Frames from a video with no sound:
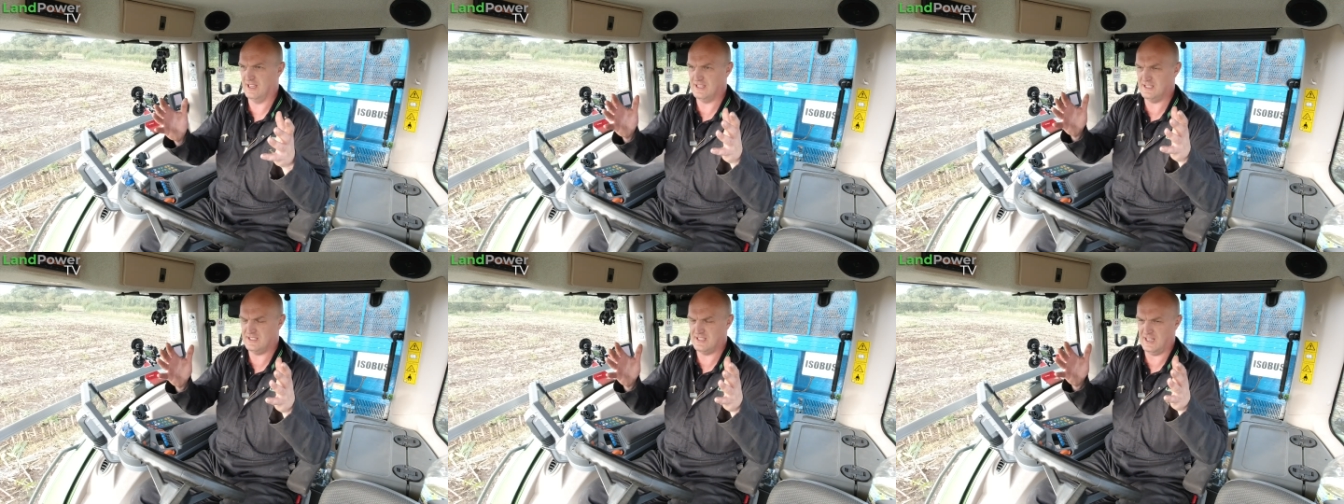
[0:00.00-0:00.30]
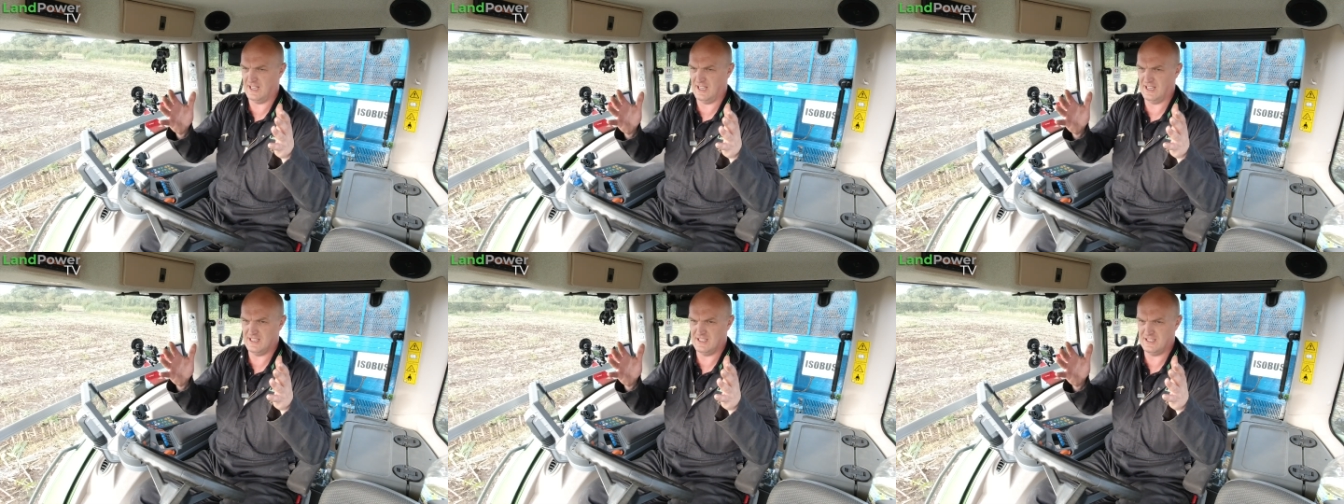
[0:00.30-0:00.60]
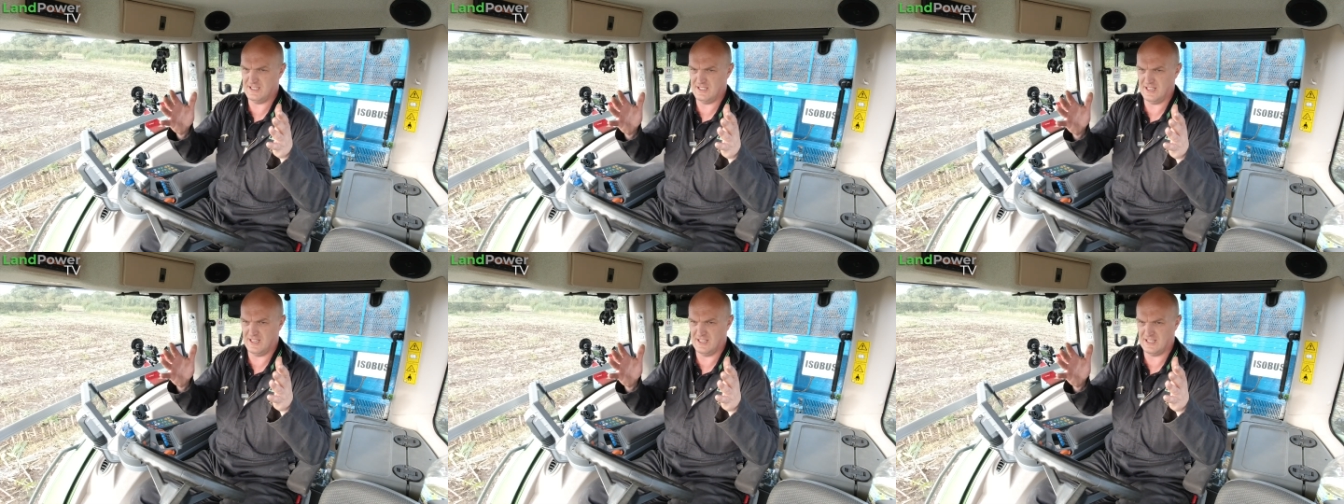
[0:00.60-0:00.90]
It's,
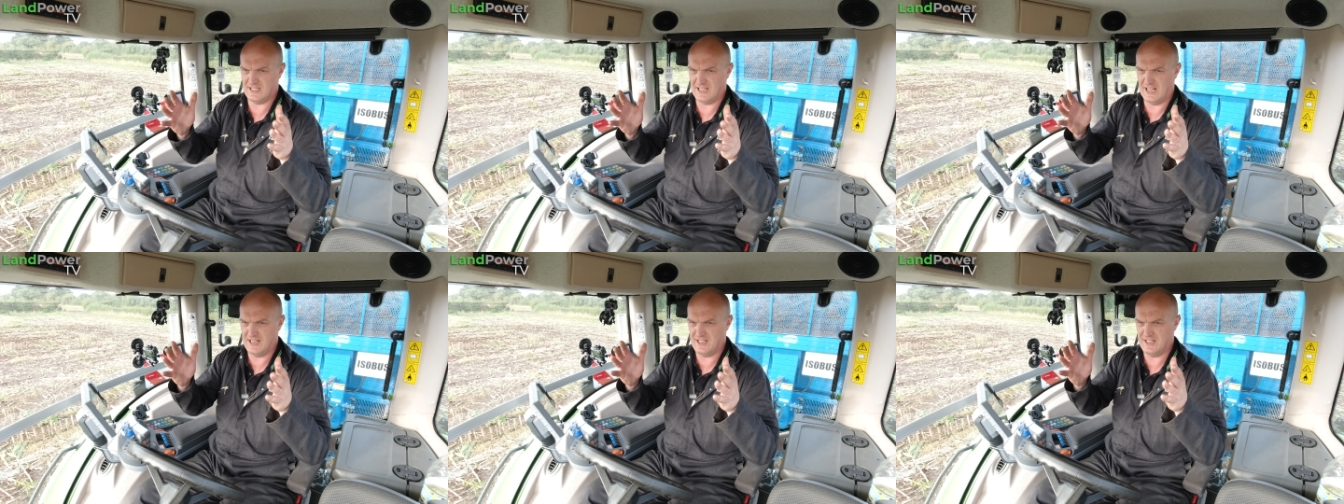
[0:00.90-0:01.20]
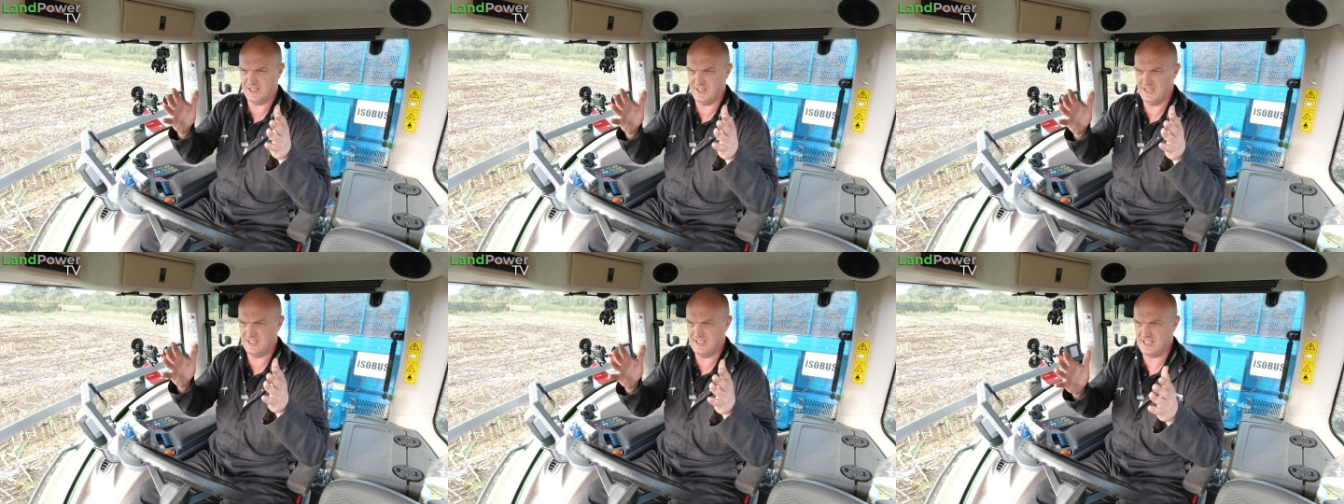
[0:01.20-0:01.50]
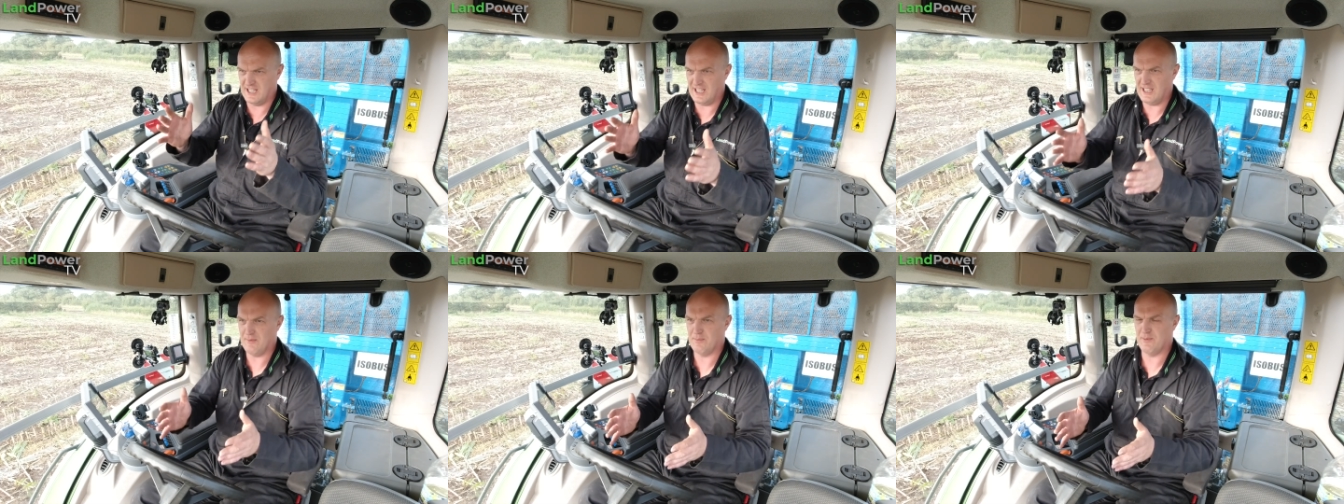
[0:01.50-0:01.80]
it's, it's kind of the
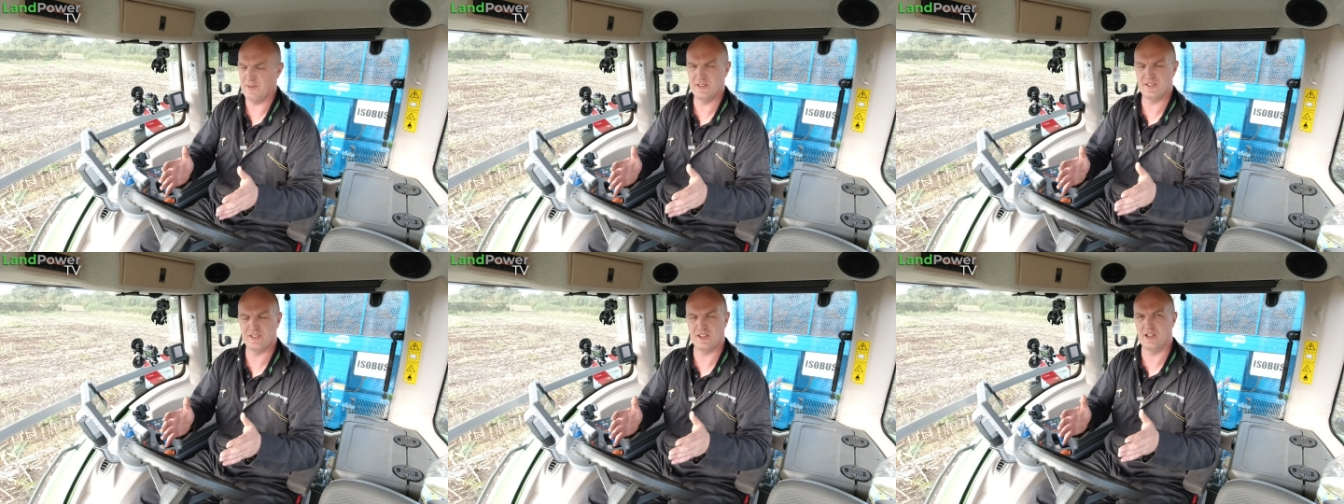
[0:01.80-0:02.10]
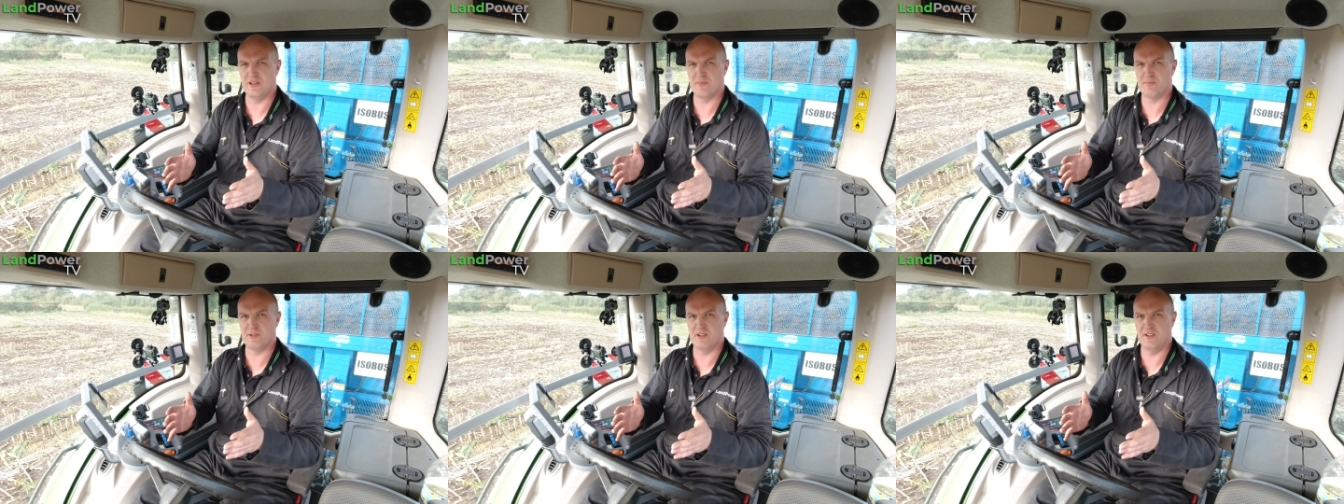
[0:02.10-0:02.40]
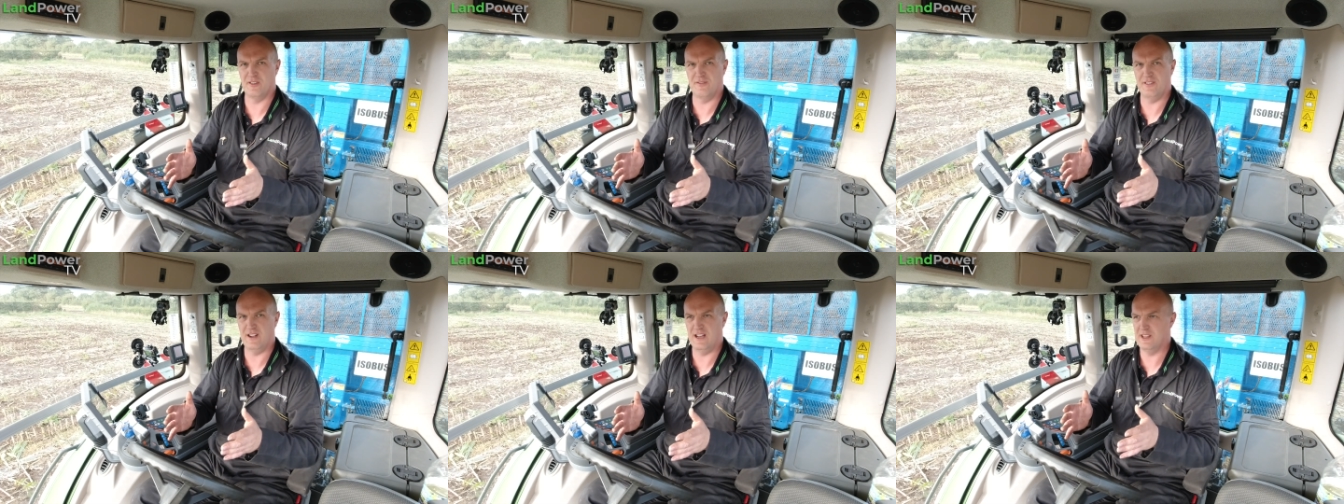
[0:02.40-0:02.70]
deep soil
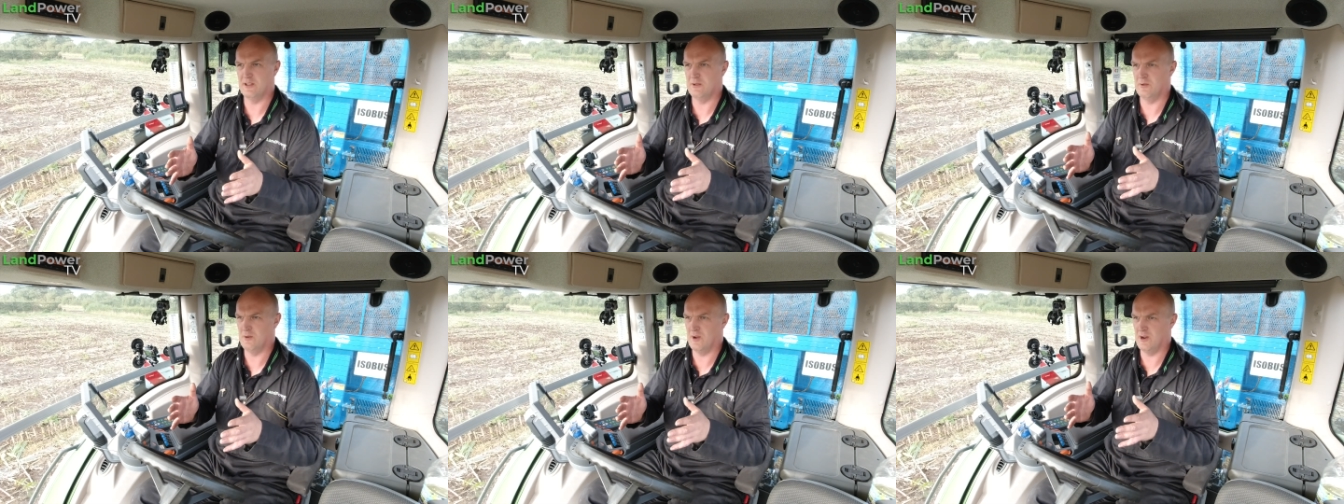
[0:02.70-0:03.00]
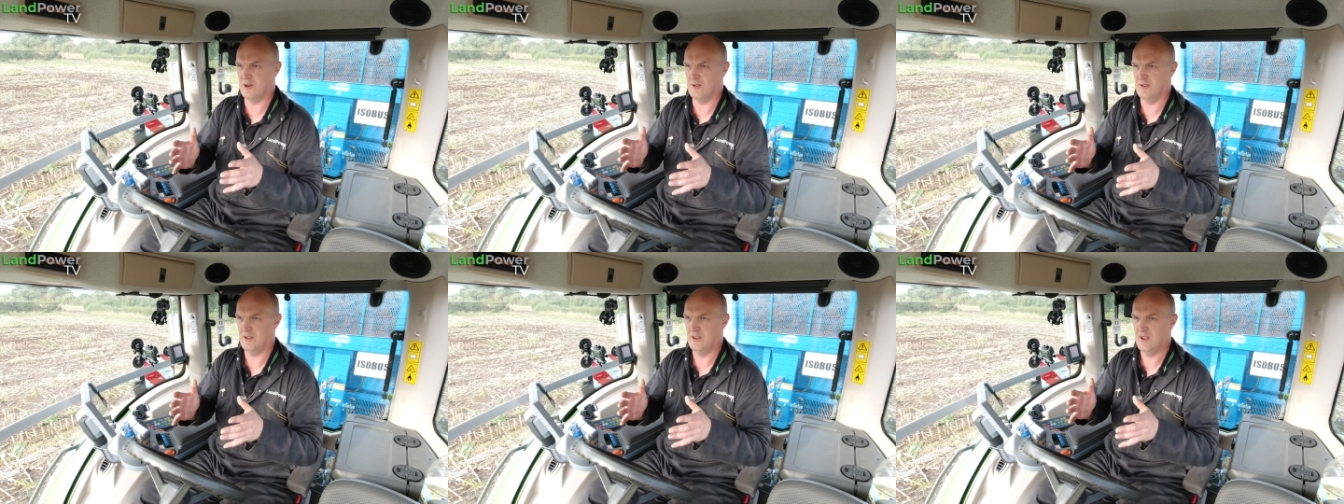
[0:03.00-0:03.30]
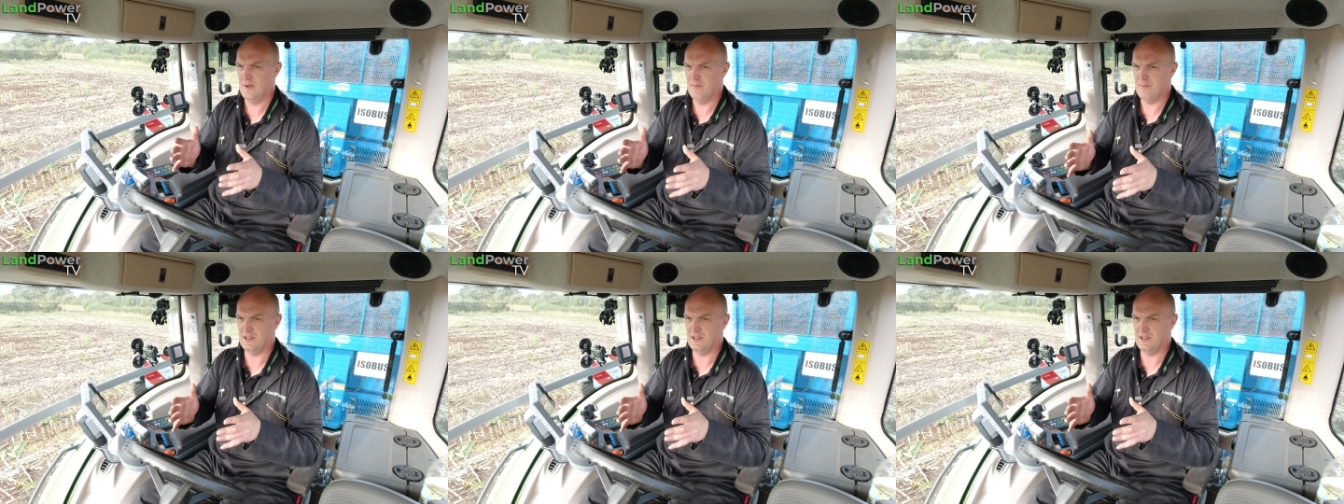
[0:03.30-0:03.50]
profile that we want to